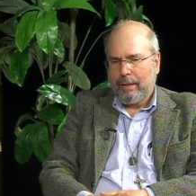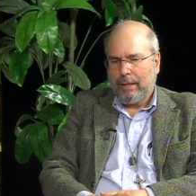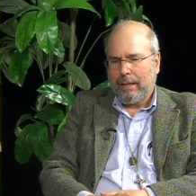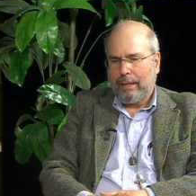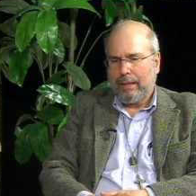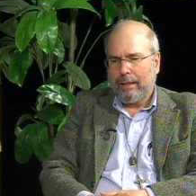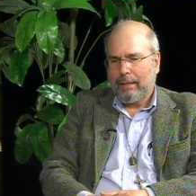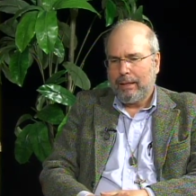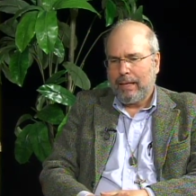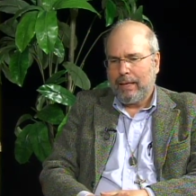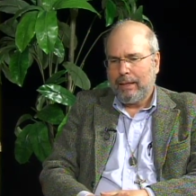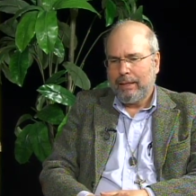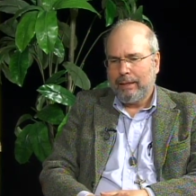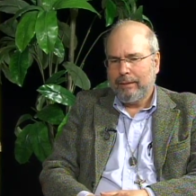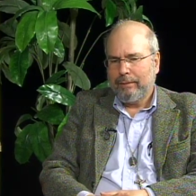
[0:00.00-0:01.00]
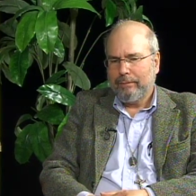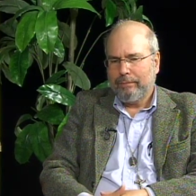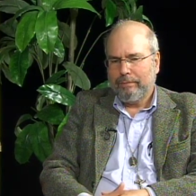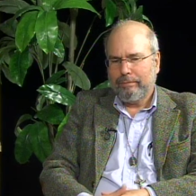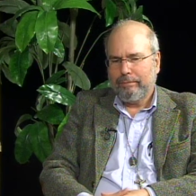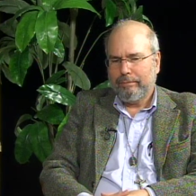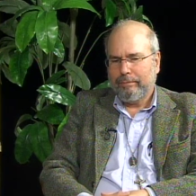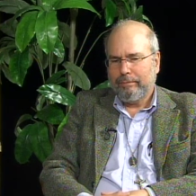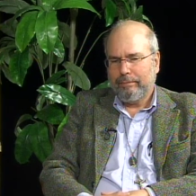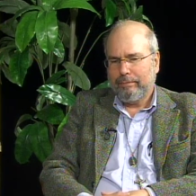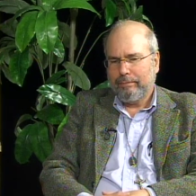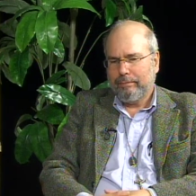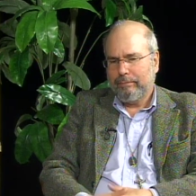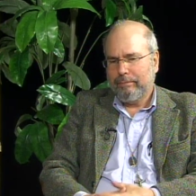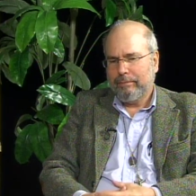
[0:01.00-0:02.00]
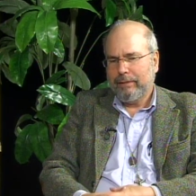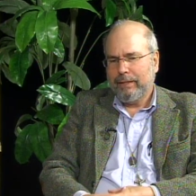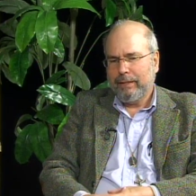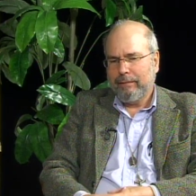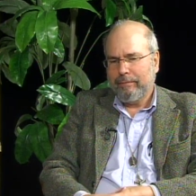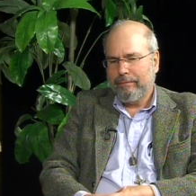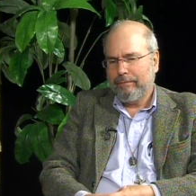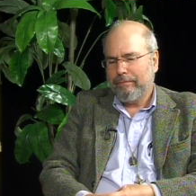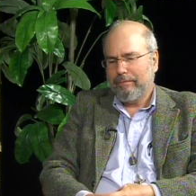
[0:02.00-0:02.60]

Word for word: uh, I leave.